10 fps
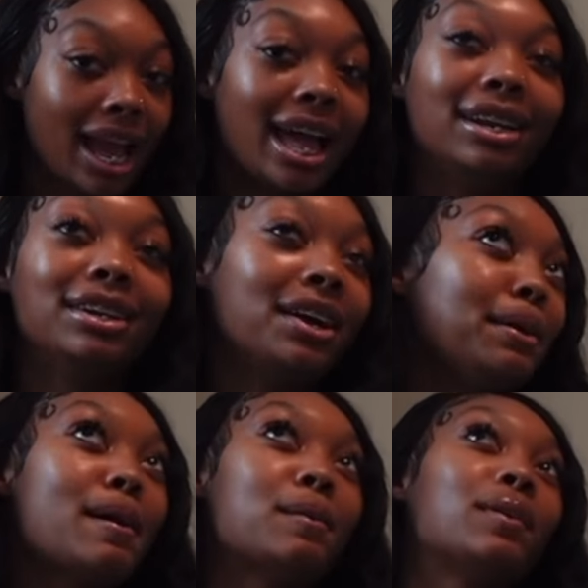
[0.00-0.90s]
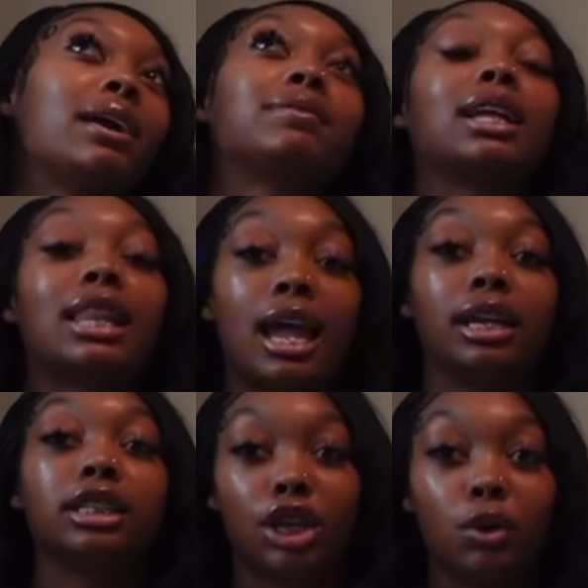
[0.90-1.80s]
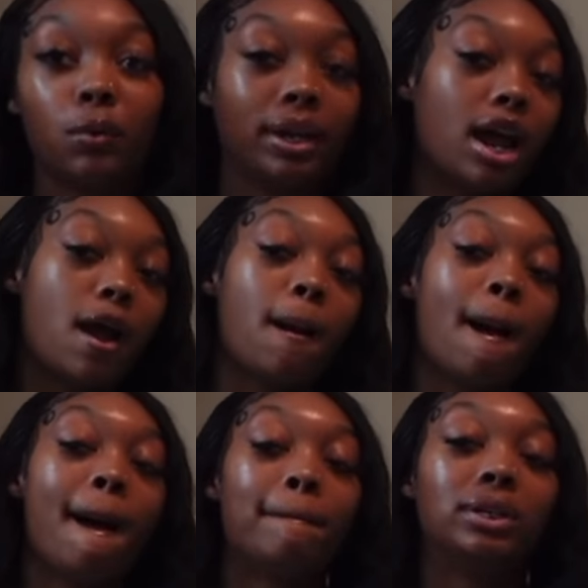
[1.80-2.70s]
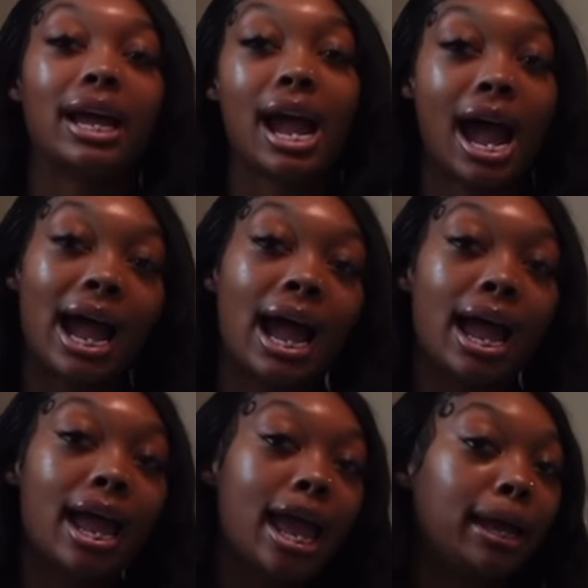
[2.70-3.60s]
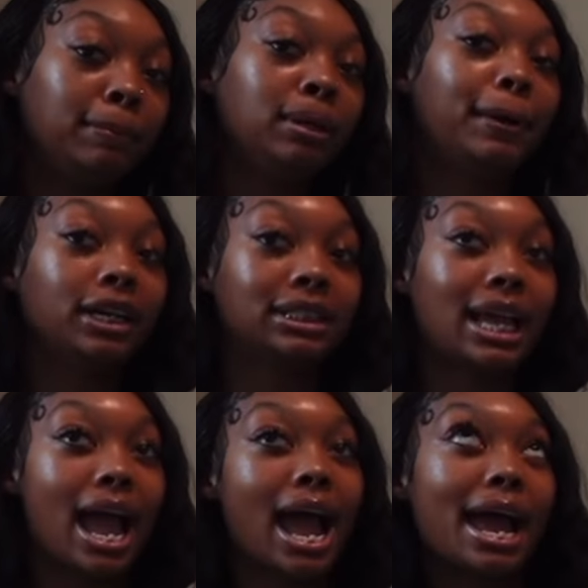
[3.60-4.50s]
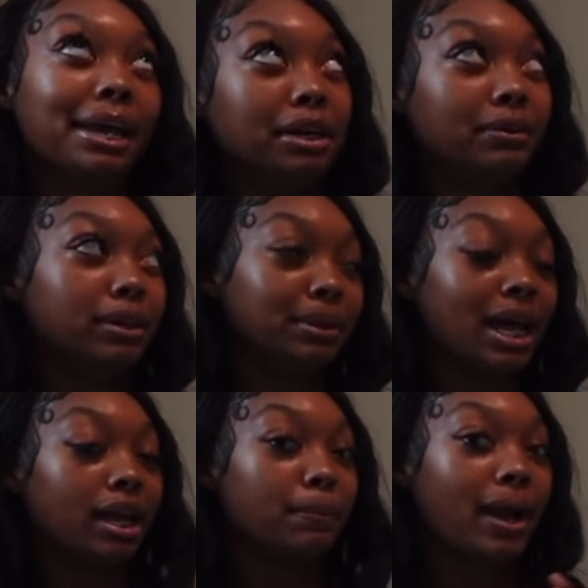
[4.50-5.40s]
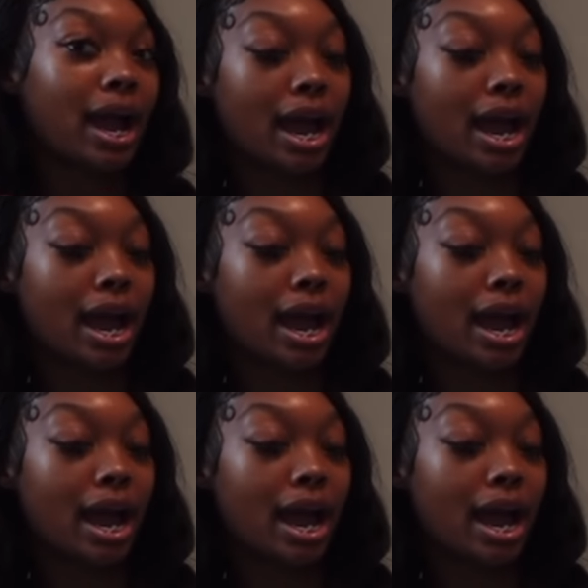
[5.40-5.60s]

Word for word: I don't know. Everybody wearing everything. Like, it's cute and all. But, like, I, me personally, I don't want to be like everybody.